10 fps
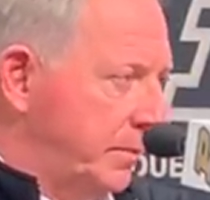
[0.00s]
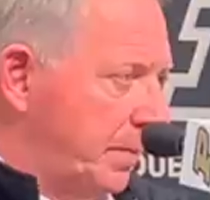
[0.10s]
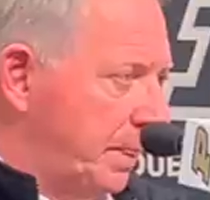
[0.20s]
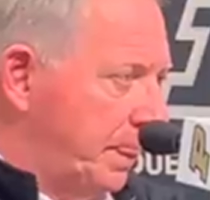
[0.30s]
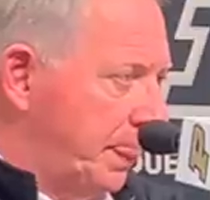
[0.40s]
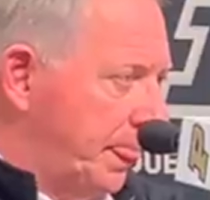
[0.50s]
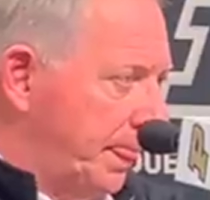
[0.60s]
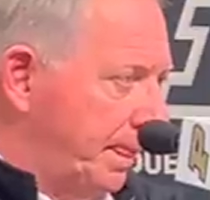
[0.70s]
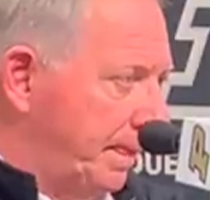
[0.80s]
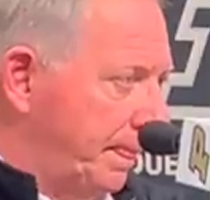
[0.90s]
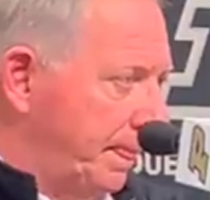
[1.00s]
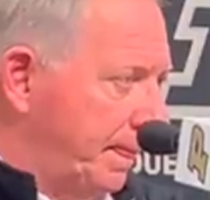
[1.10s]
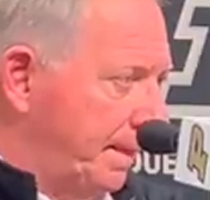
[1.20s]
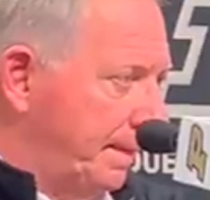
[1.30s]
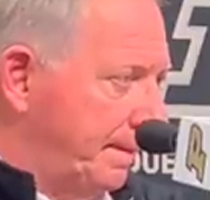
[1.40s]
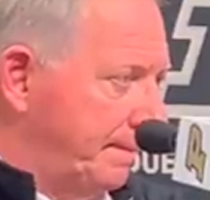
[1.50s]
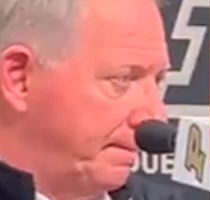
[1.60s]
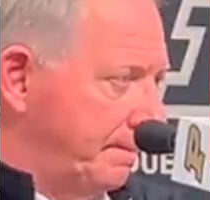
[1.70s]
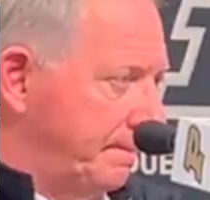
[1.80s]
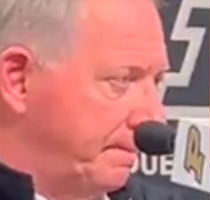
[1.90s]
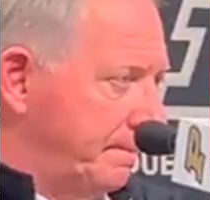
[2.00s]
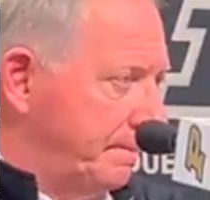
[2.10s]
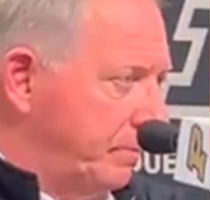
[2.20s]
You mentioned that you spoke to the players.